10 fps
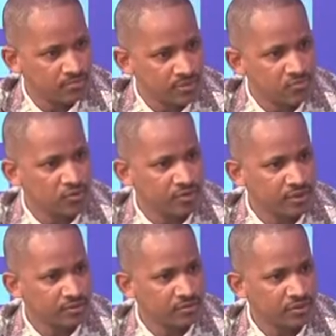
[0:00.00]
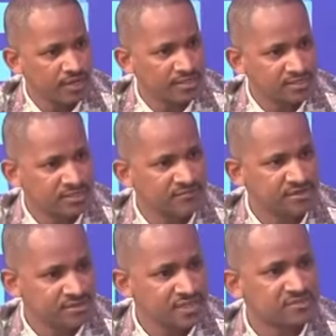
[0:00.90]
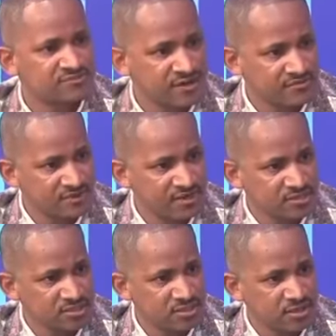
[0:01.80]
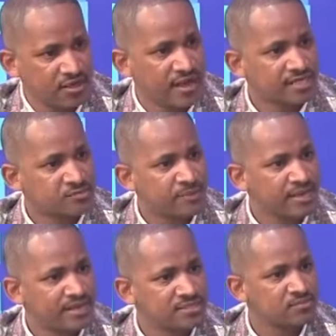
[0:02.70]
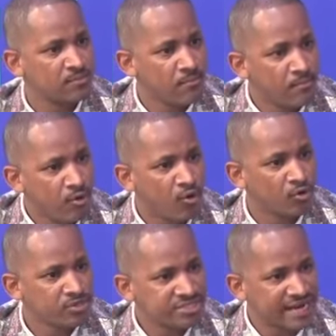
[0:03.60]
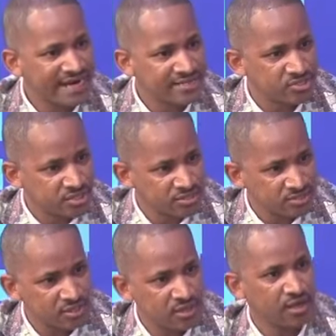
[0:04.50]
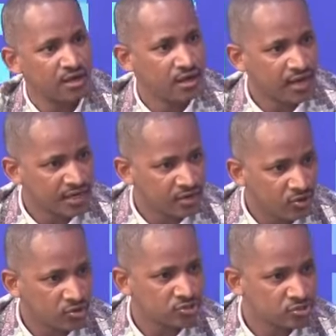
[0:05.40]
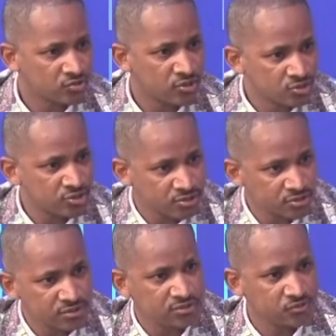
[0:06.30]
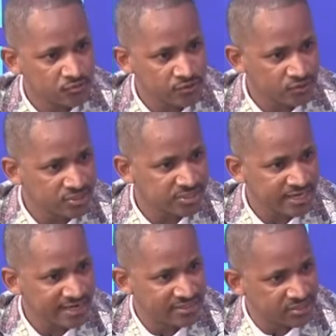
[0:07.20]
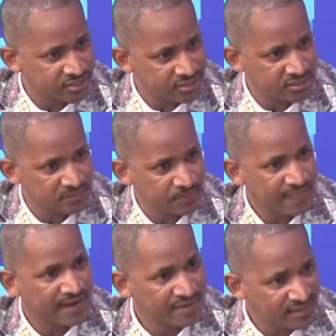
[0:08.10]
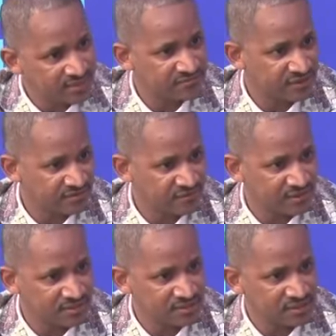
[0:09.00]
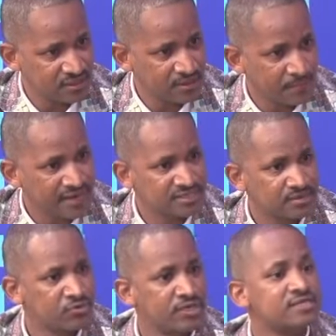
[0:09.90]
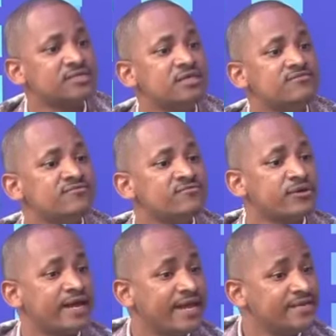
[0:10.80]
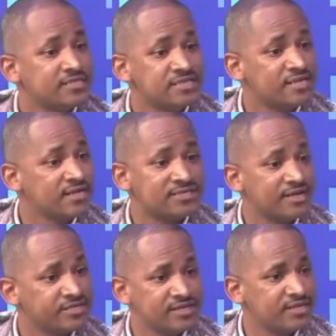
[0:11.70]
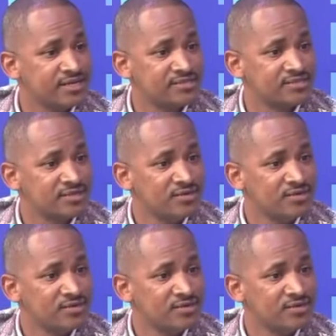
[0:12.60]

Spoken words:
Babu Owino has lived his 35 years, experienced more challenges and got solutions to those challenges at 35 years. But somebody has lived for 90 years, 100 years,